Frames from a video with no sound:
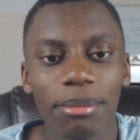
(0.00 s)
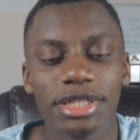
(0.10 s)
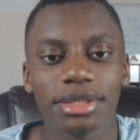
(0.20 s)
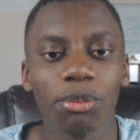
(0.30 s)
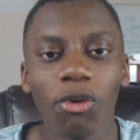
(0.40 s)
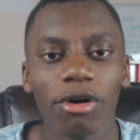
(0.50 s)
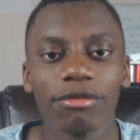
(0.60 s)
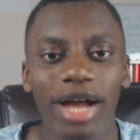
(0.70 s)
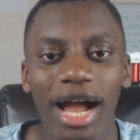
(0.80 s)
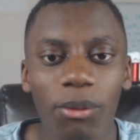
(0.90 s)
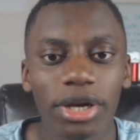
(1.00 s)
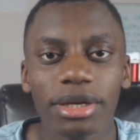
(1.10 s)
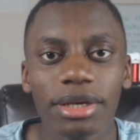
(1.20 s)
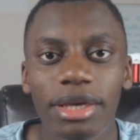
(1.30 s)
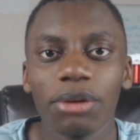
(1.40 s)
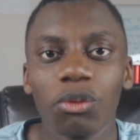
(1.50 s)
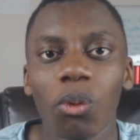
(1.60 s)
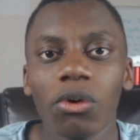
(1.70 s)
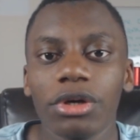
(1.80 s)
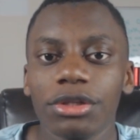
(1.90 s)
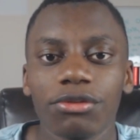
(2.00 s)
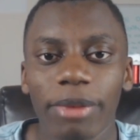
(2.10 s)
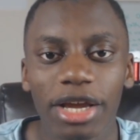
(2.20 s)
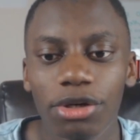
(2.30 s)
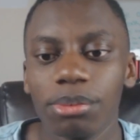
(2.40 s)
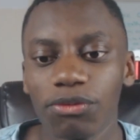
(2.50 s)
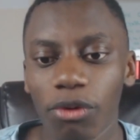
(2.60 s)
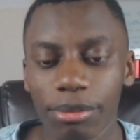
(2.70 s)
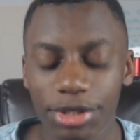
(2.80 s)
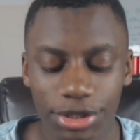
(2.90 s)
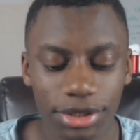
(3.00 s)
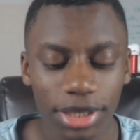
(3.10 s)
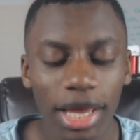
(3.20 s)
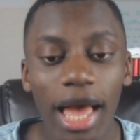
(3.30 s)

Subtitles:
it's more of I want to get rewarded for my good performances.